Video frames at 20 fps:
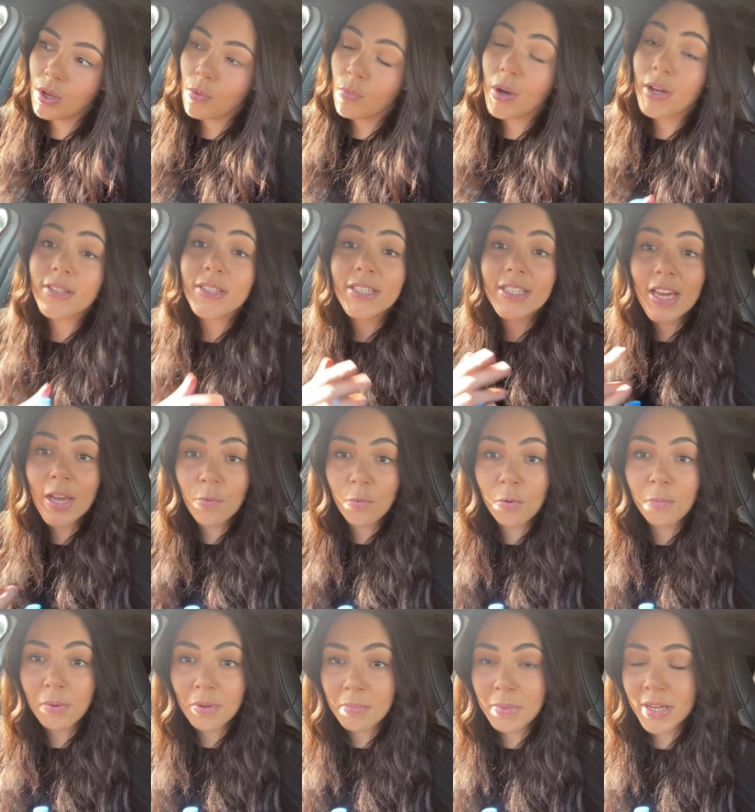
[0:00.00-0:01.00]
Well, today
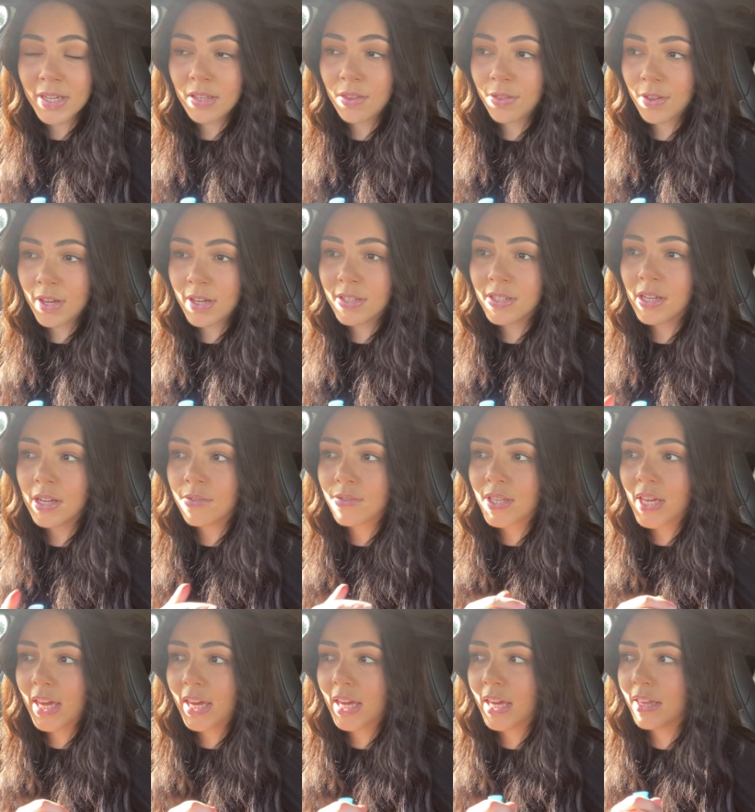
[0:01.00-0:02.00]
will be my 3rd day of
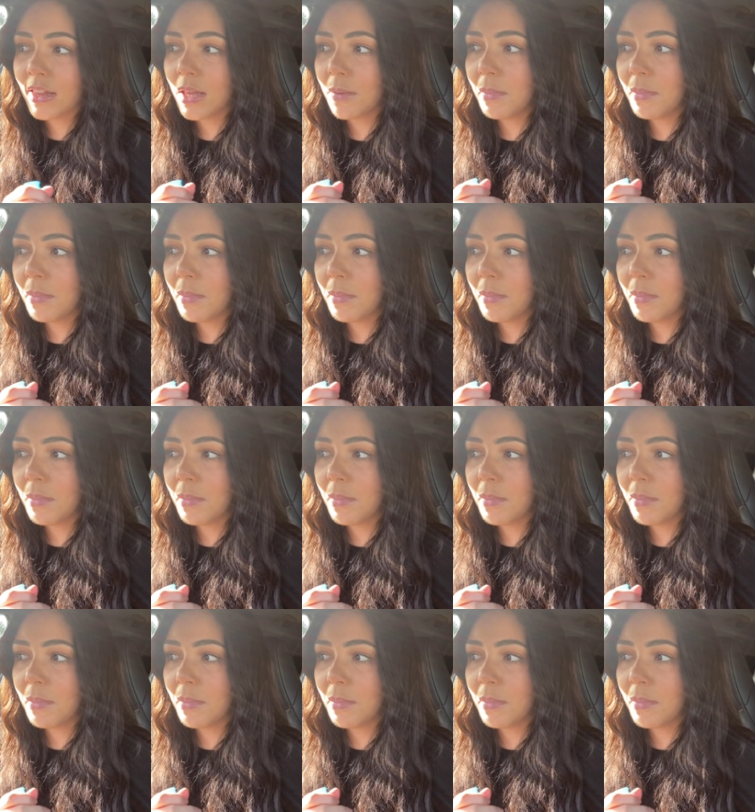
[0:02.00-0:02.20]
taking